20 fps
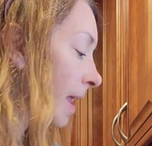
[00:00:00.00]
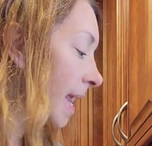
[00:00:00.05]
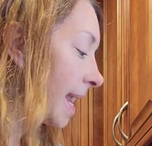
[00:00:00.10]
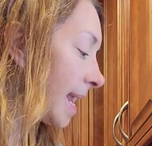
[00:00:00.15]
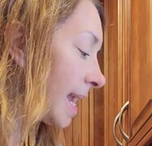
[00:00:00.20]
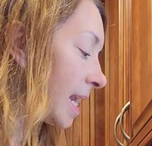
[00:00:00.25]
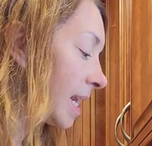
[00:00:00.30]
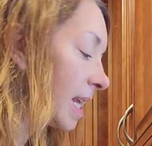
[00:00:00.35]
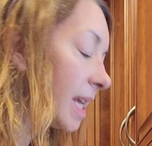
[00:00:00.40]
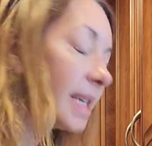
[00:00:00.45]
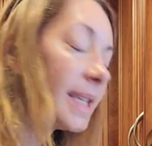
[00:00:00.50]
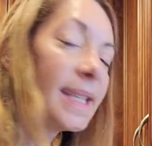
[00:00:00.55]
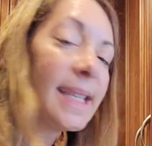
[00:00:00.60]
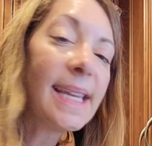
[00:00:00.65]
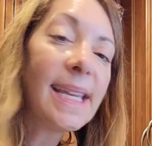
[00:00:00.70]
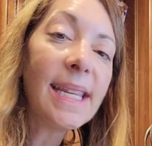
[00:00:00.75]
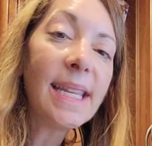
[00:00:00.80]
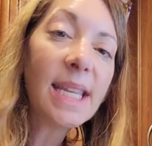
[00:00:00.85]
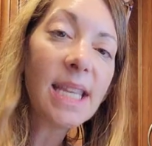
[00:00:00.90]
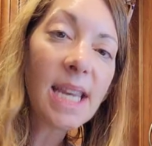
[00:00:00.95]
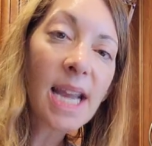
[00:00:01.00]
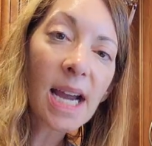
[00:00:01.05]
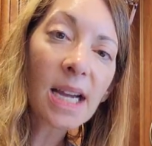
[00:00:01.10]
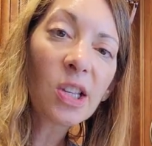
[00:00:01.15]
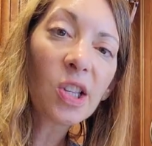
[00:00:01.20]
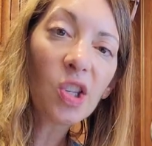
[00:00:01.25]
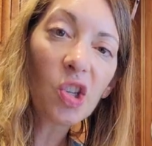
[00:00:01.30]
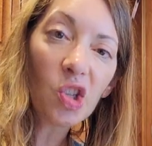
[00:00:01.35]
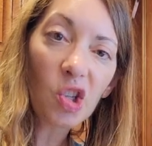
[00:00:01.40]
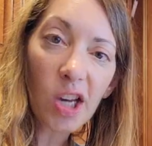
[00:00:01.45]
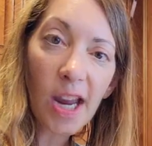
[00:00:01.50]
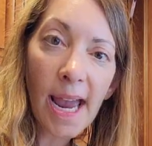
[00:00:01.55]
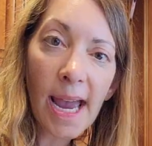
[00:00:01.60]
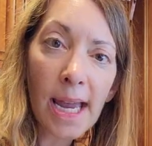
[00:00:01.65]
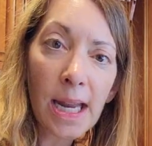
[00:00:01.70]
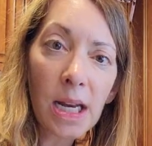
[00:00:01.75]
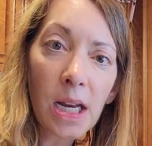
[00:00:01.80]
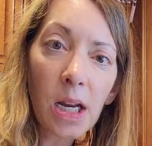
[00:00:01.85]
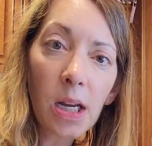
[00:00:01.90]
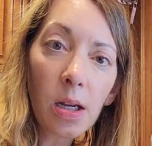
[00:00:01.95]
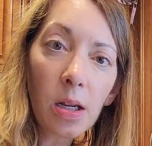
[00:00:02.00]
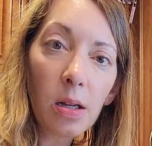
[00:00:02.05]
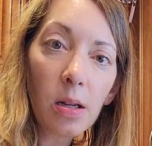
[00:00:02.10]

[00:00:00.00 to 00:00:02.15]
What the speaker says: It is the next gen